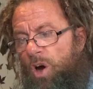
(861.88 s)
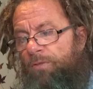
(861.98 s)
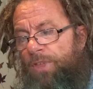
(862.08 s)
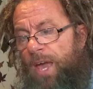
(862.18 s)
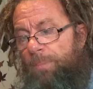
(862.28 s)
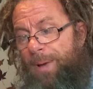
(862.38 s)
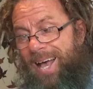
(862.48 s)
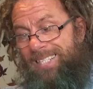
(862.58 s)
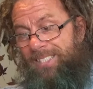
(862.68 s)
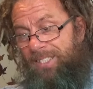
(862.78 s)
of their
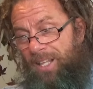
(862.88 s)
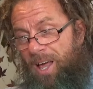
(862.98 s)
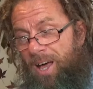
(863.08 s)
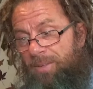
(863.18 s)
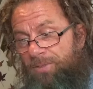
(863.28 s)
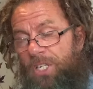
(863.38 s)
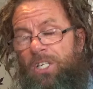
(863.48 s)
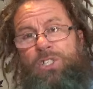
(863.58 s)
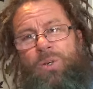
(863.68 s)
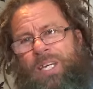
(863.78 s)
past lives.
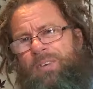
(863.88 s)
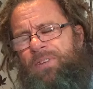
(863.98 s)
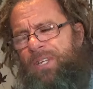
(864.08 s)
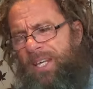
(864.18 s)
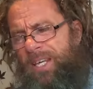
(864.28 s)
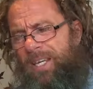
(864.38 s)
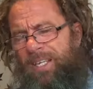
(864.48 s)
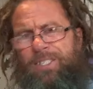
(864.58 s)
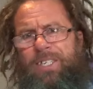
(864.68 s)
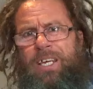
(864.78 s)
So even he
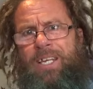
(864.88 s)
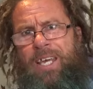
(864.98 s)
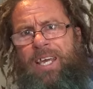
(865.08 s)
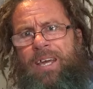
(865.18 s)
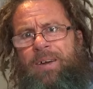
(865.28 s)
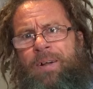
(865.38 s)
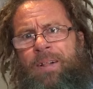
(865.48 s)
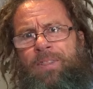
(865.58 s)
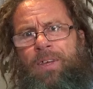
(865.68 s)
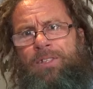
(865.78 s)
is saying here
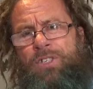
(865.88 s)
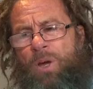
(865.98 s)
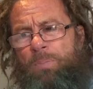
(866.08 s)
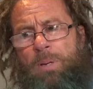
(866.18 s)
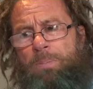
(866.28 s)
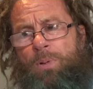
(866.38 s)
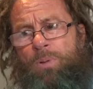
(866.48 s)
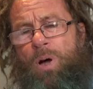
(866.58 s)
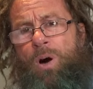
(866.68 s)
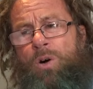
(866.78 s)
that uh,
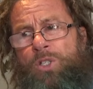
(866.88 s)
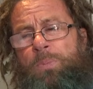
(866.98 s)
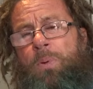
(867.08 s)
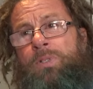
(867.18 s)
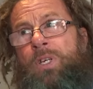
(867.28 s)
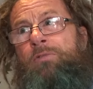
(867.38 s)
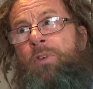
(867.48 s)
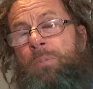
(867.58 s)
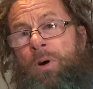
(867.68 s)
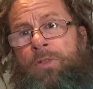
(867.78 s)
people are spirited
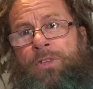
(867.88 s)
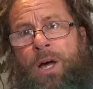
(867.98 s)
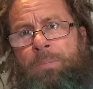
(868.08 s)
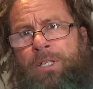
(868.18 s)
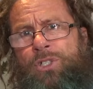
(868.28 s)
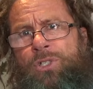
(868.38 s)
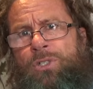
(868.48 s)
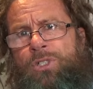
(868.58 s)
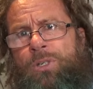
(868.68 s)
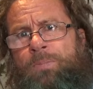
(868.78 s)
from other
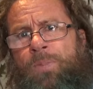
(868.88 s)
dimensions.